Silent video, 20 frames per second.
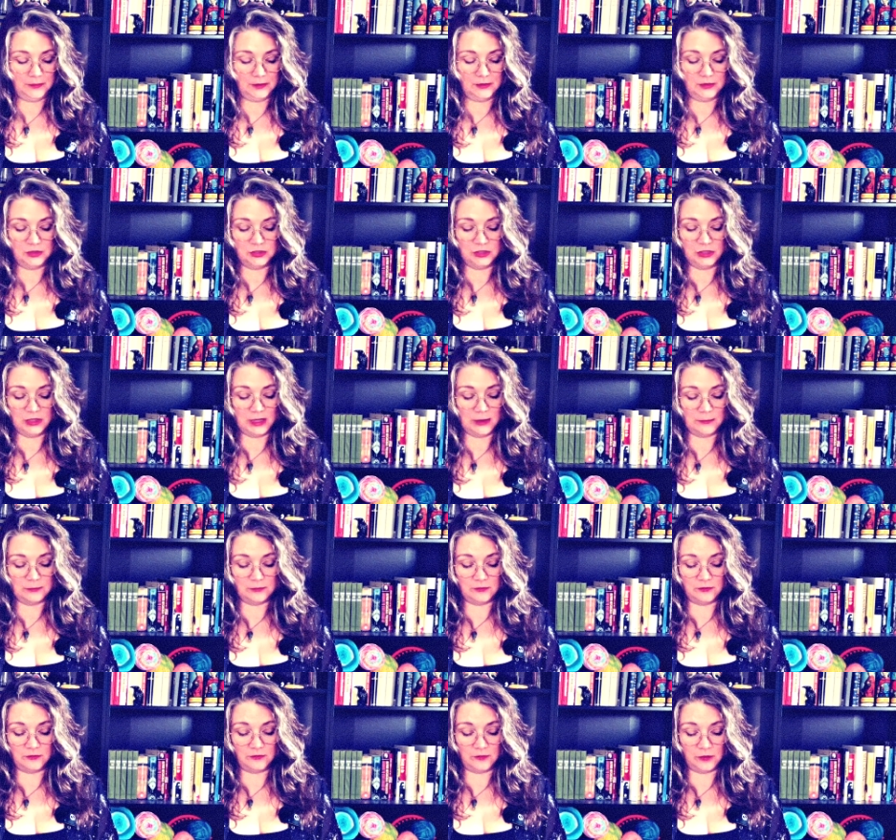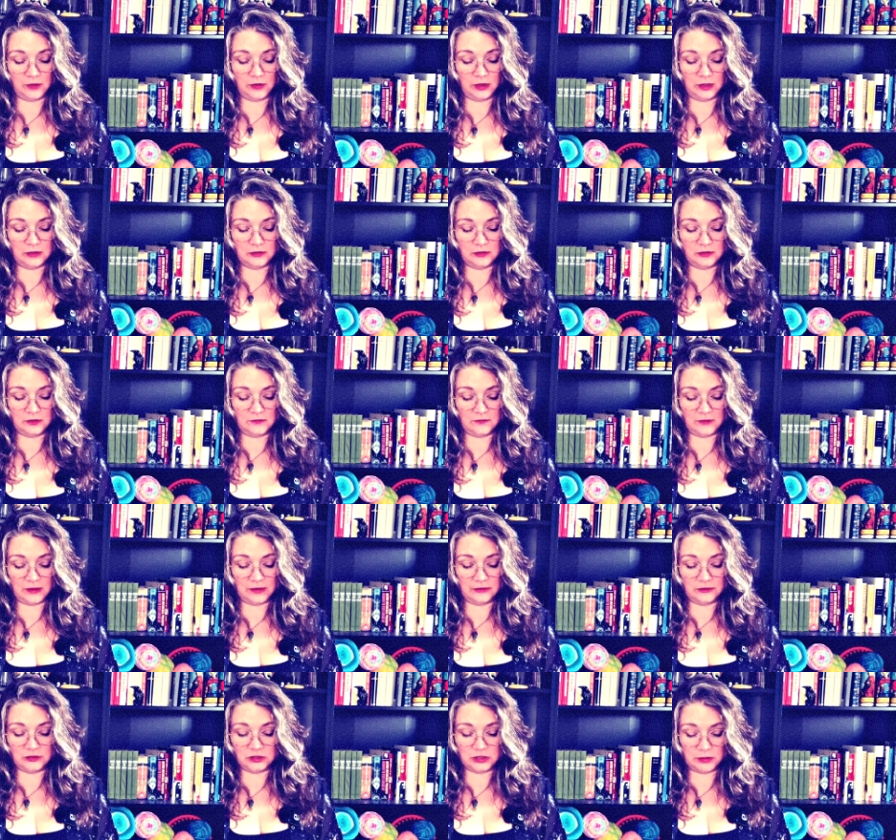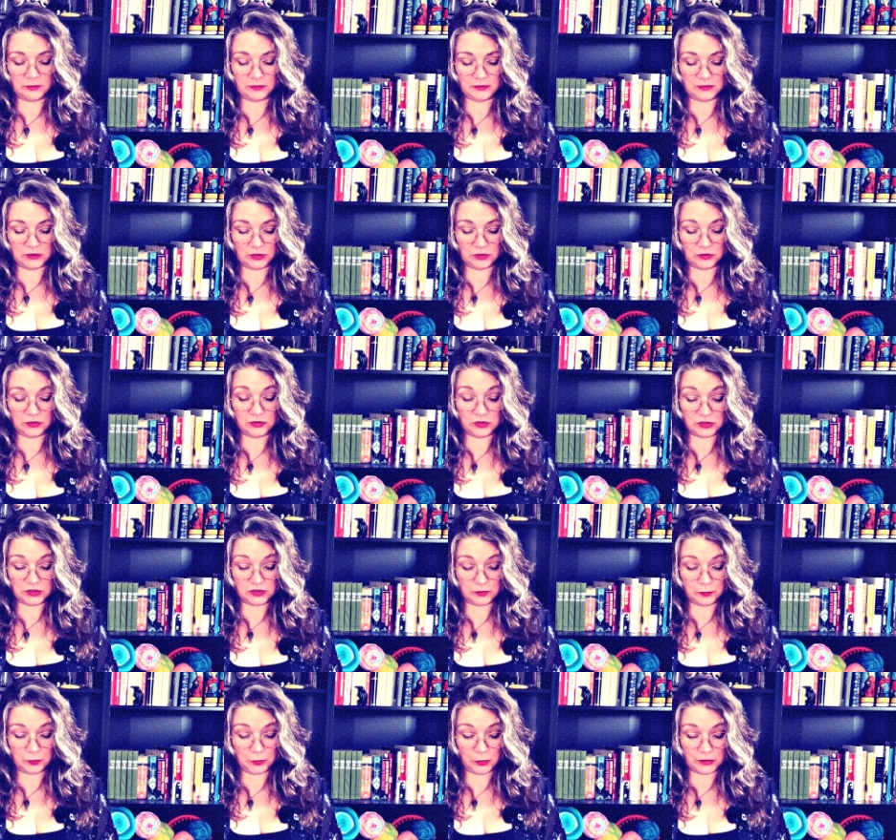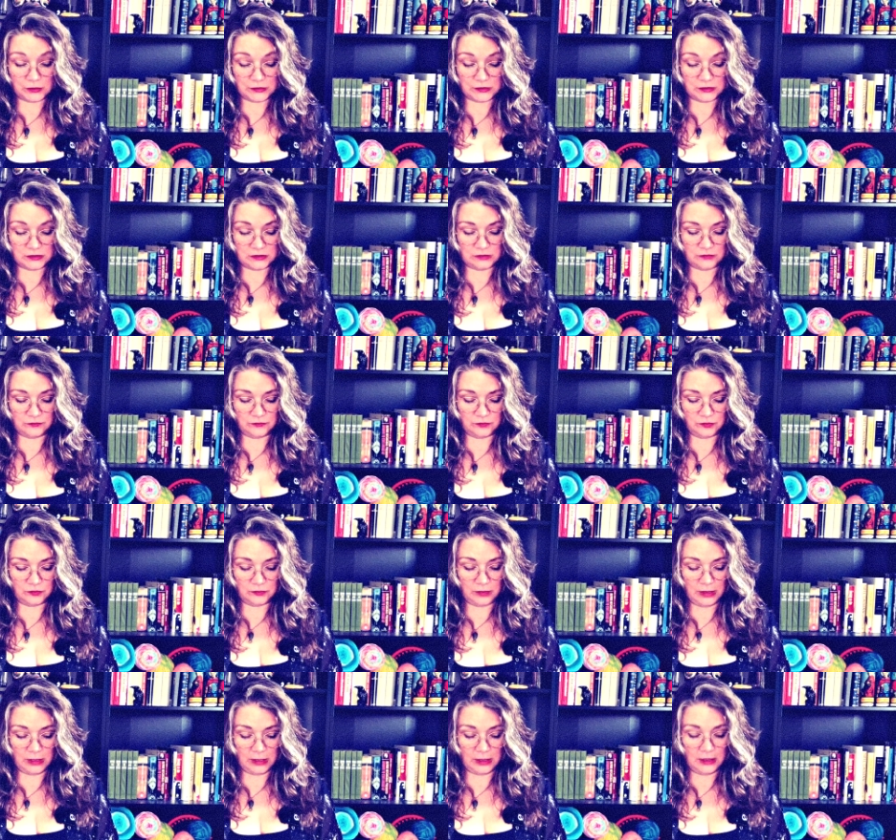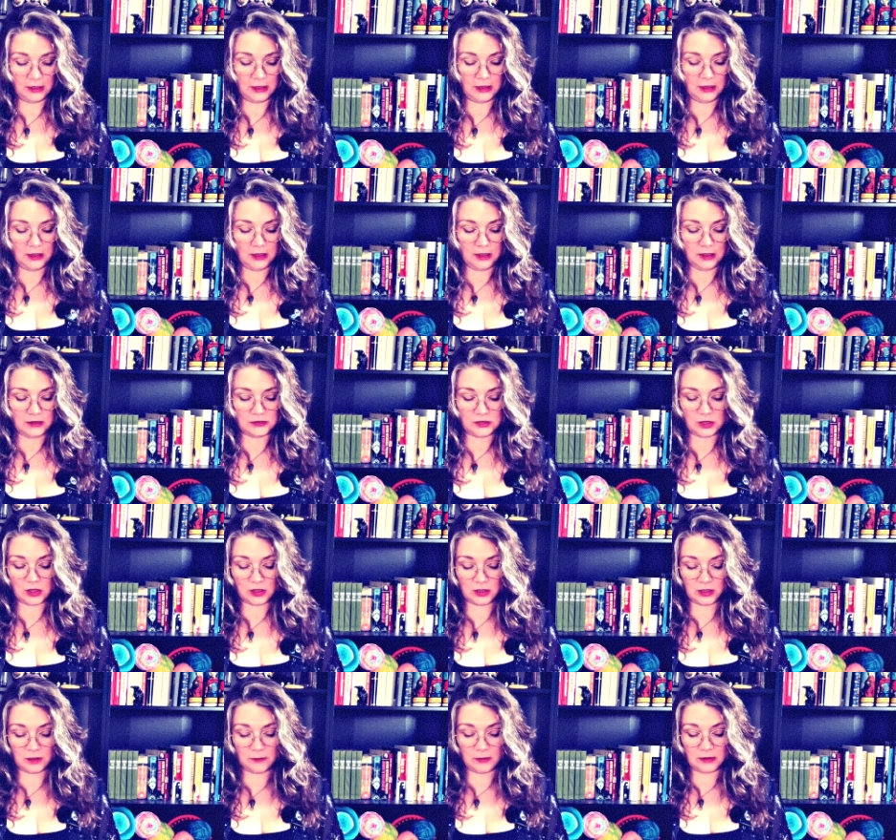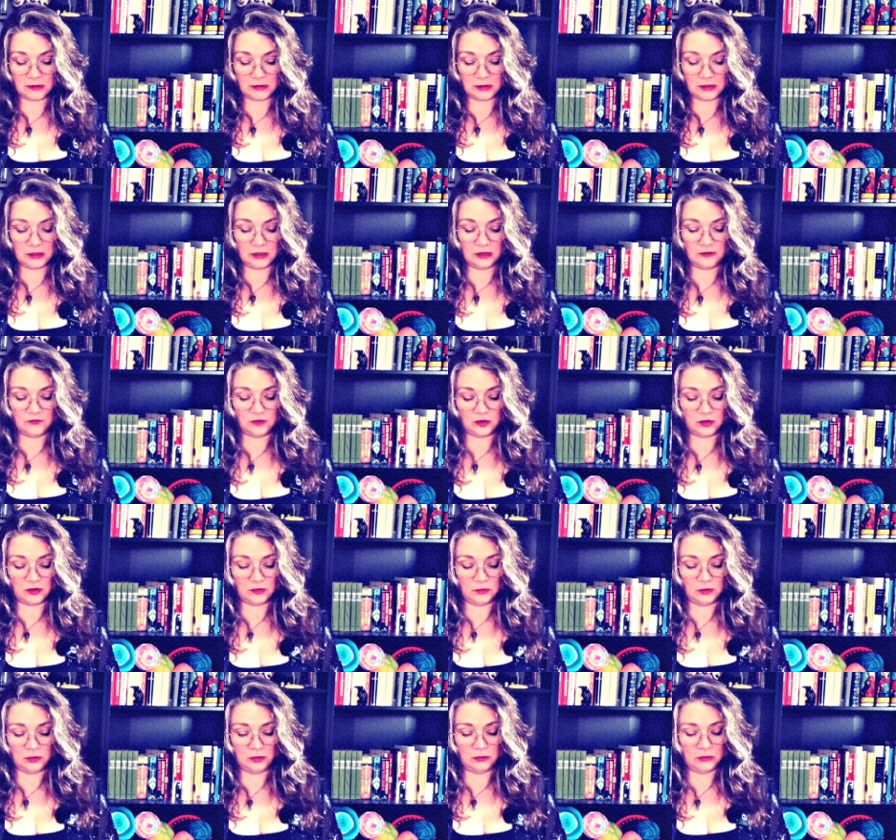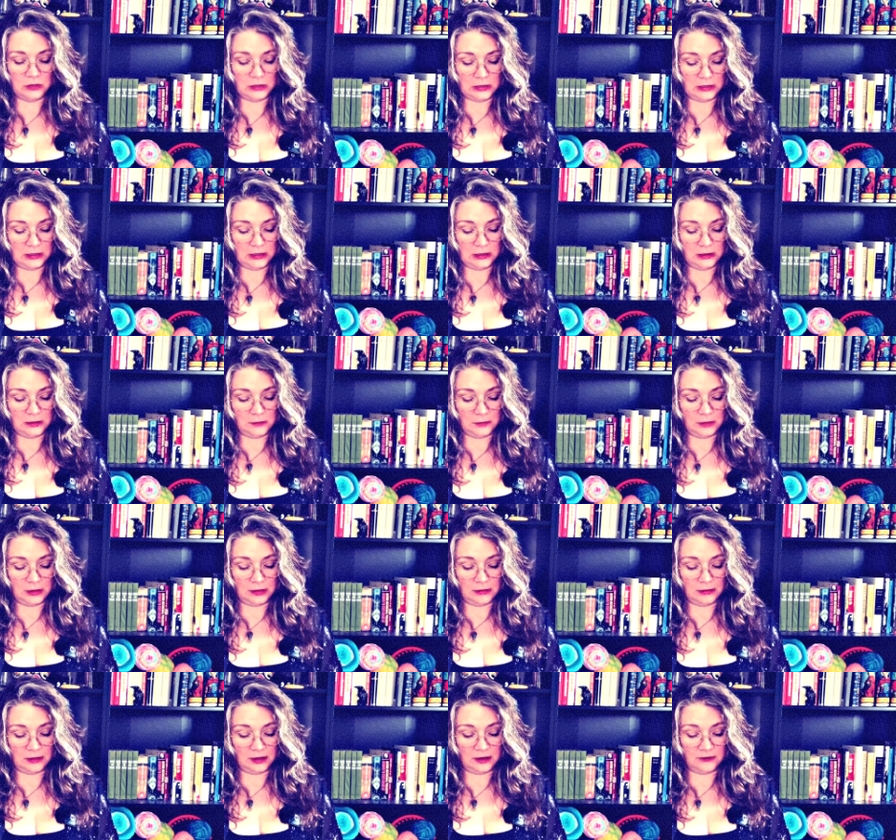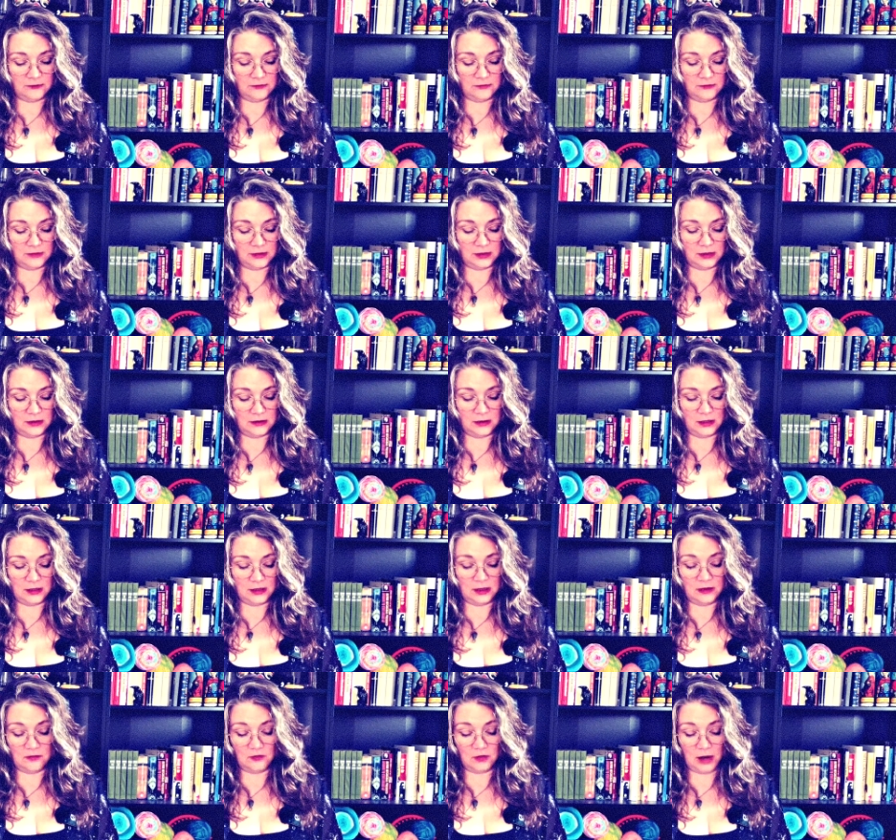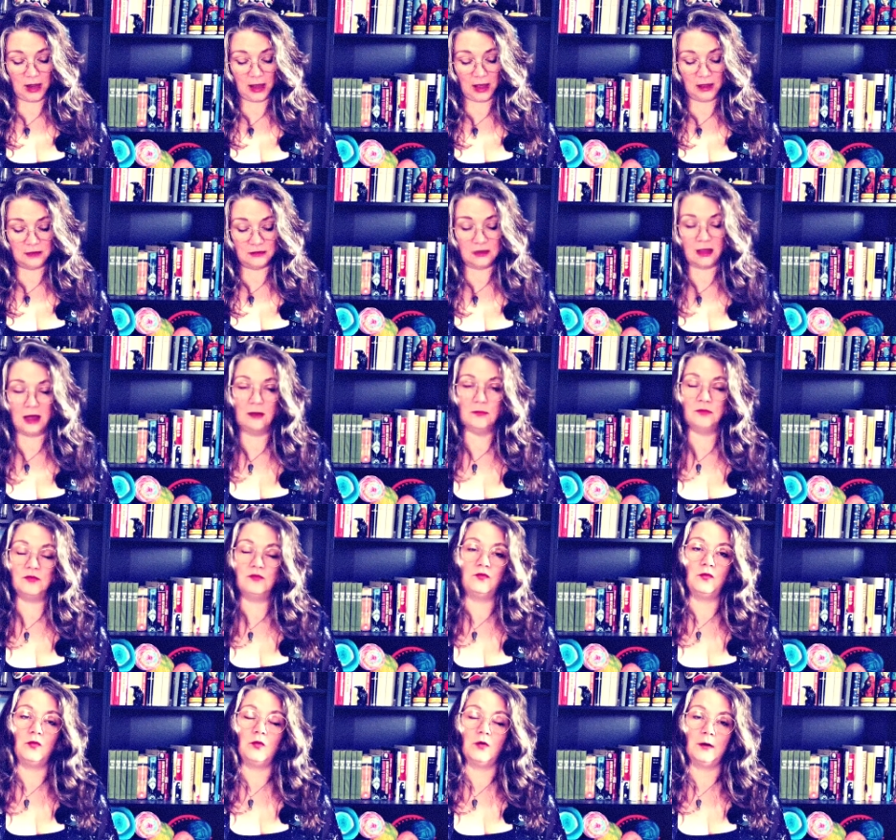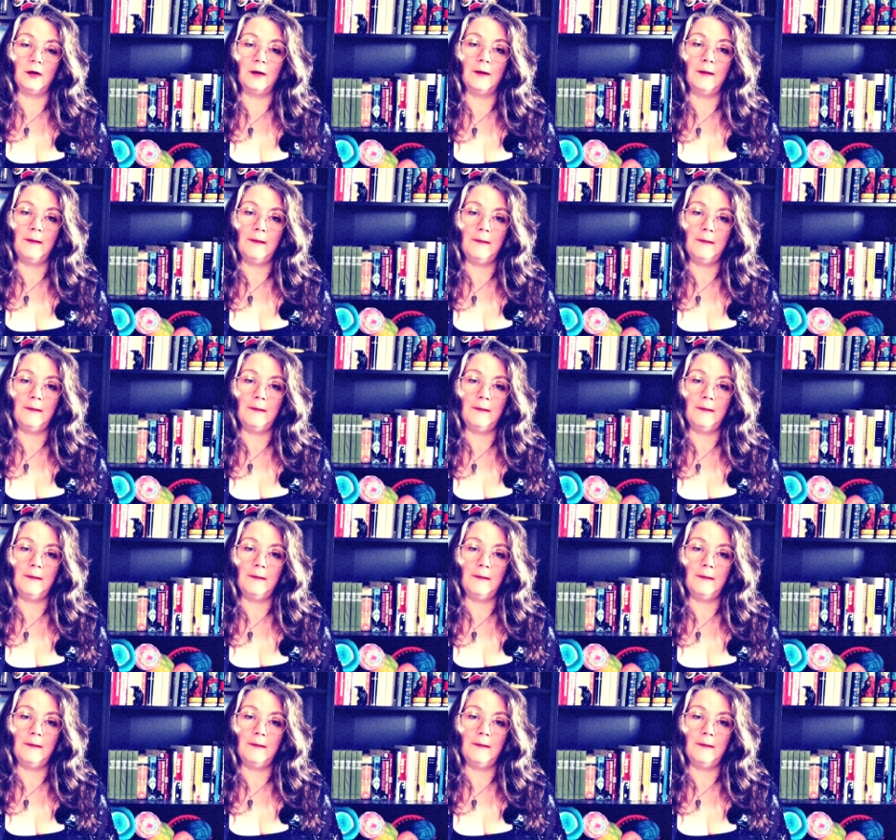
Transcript: She kept referring to the fellowship as a good support system for me and talking about the need for community in my life, that I never had that before.